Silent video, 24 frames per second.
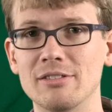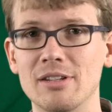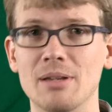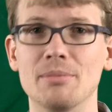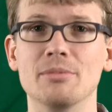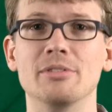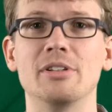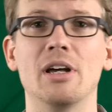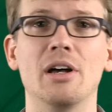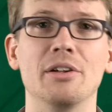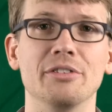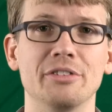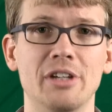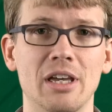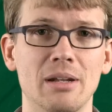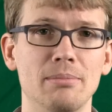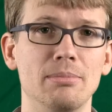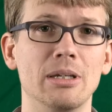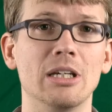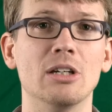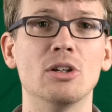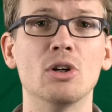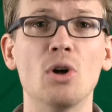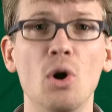stem cells can
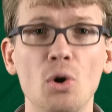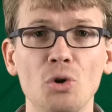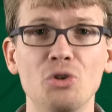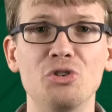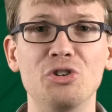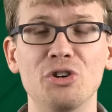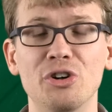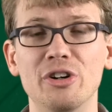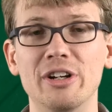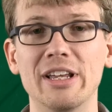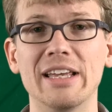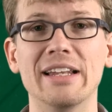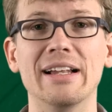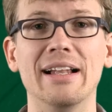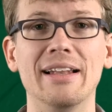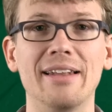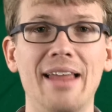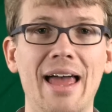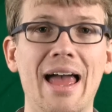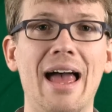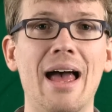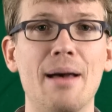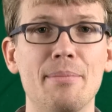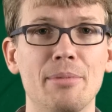be cultured in a
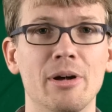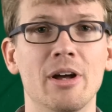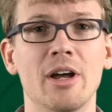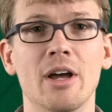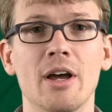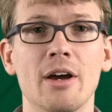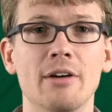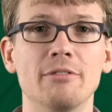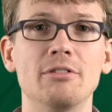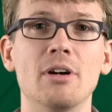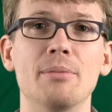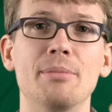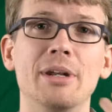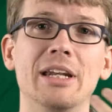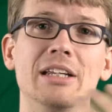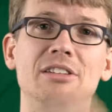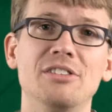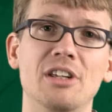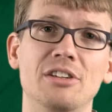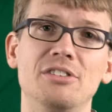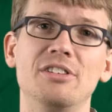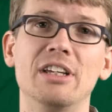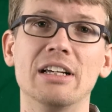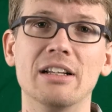lab from an
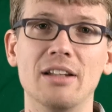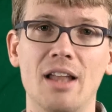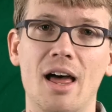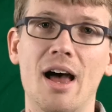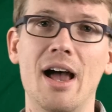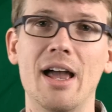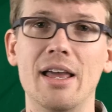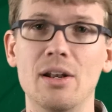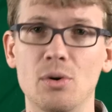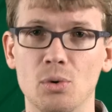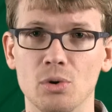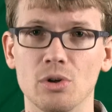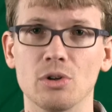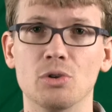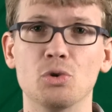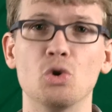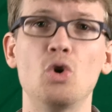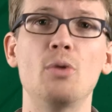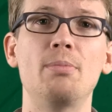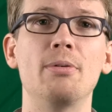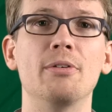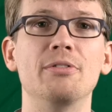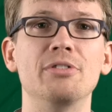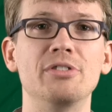existing line or
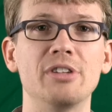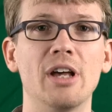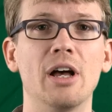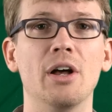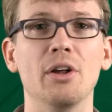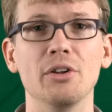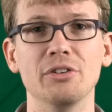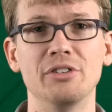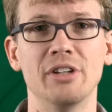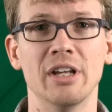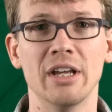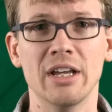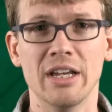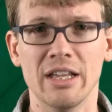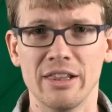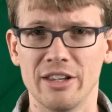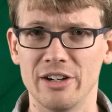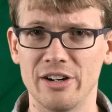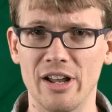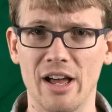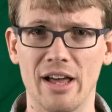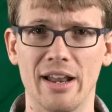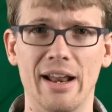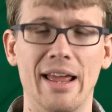group of cells.
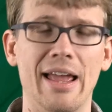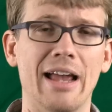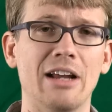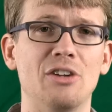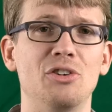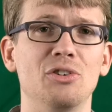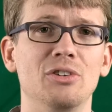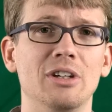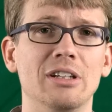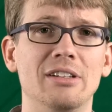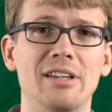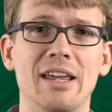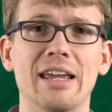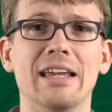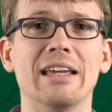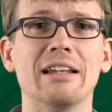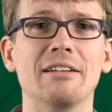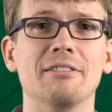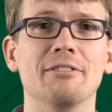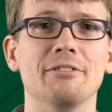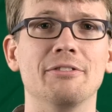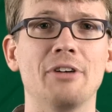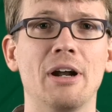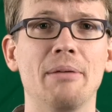They're not actually
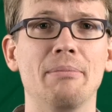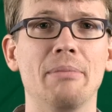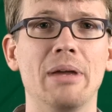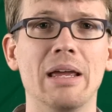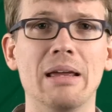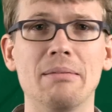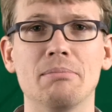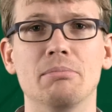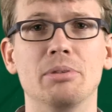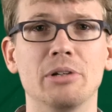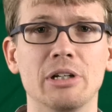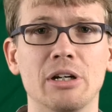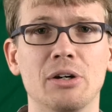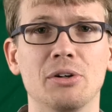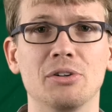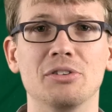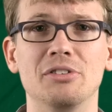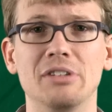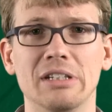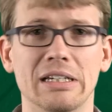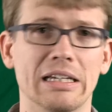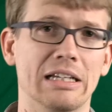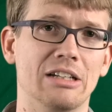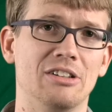taken from
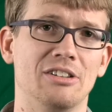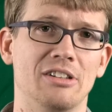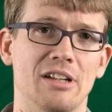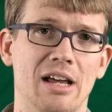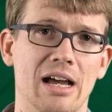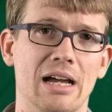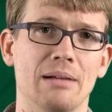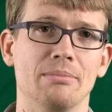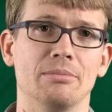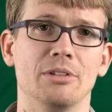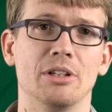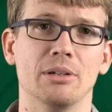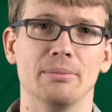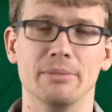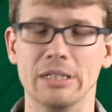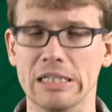embryos each time they're